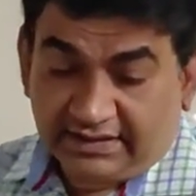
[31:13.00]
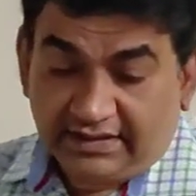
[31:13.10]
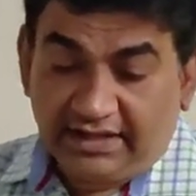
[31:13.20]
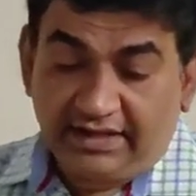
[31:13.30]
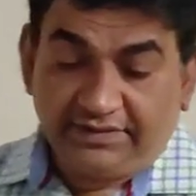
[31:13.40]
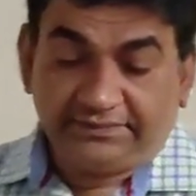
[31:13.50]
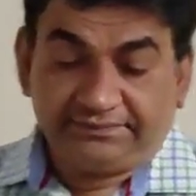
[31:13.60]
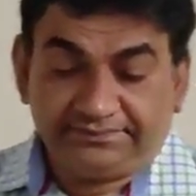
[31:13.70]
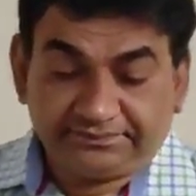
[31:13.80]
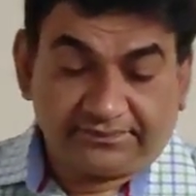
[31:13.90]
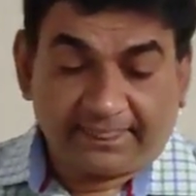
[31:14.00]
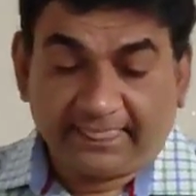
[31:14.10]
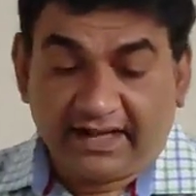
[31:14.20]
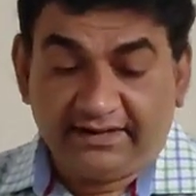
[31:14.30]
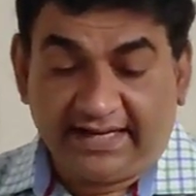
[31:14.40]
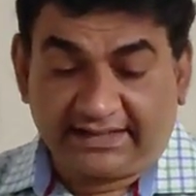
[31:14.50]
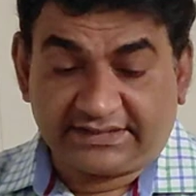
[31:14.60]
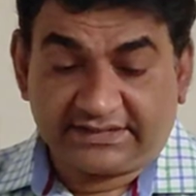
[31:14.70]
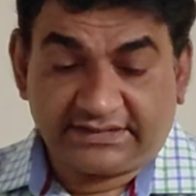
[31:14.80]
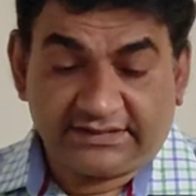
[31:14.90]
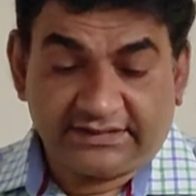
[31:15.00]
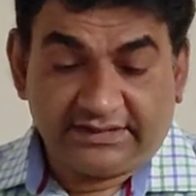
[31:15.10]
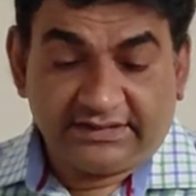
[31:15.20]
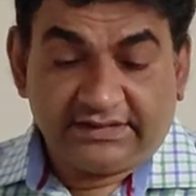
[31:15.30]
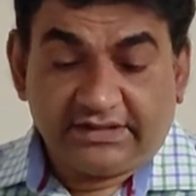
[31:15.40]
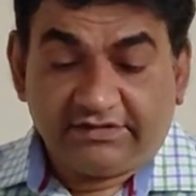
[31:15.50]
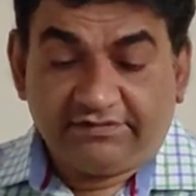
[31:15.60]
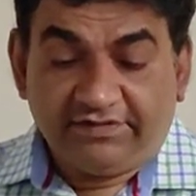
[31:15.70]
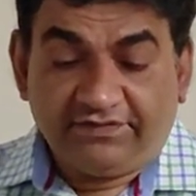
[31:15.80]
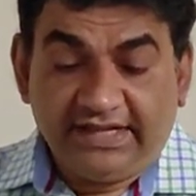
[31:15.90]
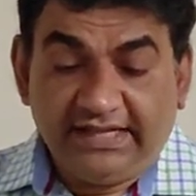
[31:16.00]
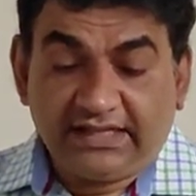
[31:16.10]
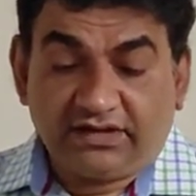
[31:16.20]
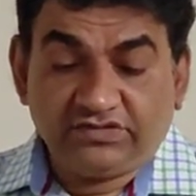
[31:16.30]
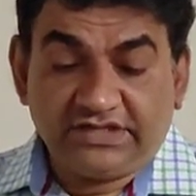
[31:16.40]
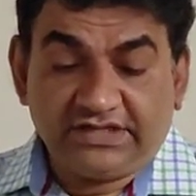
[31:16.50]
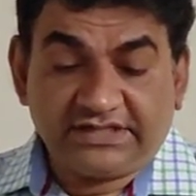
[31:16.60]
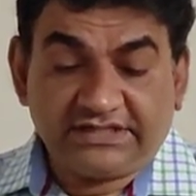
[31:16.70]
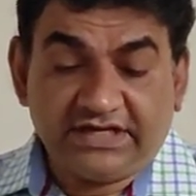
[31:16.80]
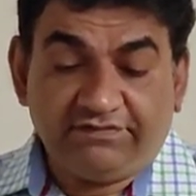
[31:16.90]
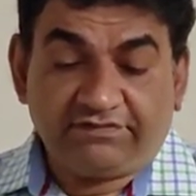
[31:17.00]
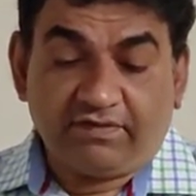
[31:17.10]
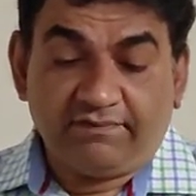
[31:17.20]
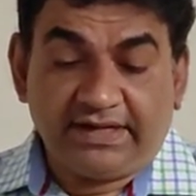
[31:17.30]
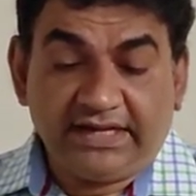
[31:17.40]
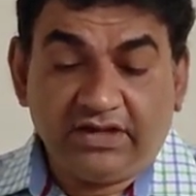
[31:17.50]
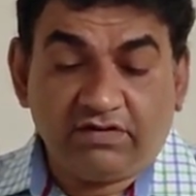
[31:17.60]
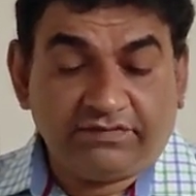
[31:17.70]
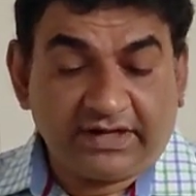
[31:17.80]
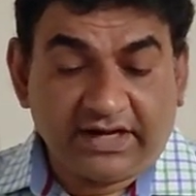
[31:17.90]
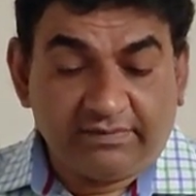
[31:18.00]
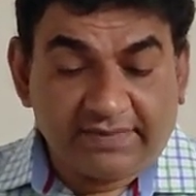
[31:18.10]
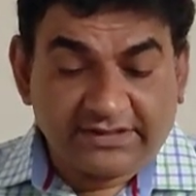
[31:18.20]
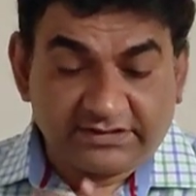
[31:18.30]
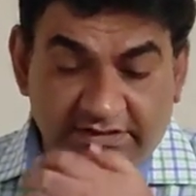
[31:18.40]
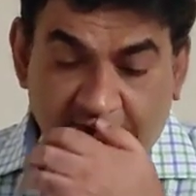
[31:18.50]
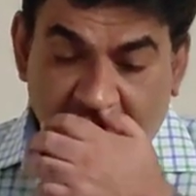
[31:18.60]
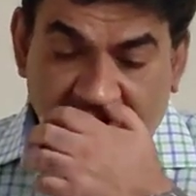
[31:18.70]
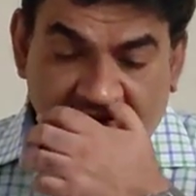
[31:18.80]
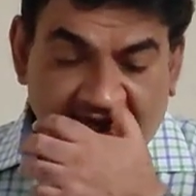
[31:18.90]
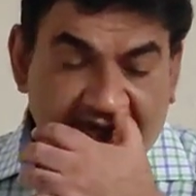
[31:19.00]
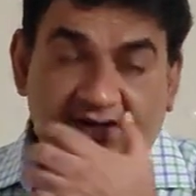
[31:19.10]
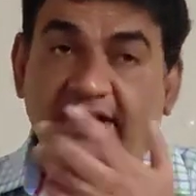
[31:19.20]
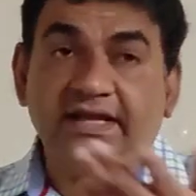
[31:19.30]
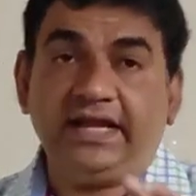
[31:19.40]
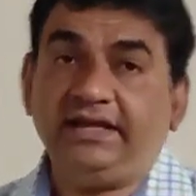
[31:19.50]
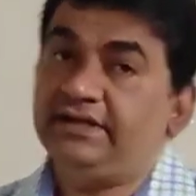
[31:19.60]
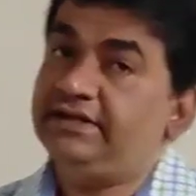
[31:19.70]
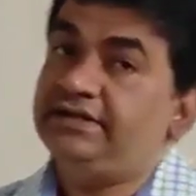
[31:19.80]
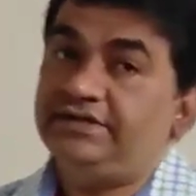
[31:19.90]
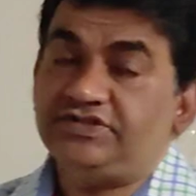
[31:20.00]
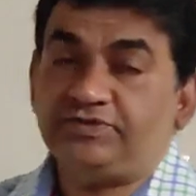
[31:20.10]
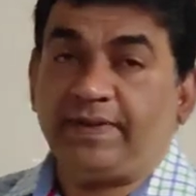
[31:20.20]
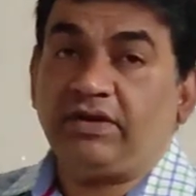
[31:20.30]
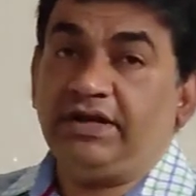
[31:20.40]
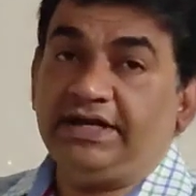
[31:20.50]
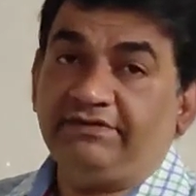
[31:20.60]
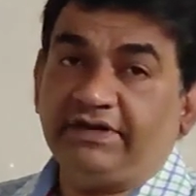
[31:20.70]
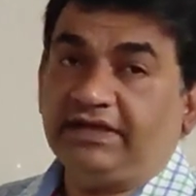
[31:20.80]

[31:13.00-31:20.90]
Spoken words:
Clear? Next, 15,000 received from betting of cricket matches in 21. Again, speculative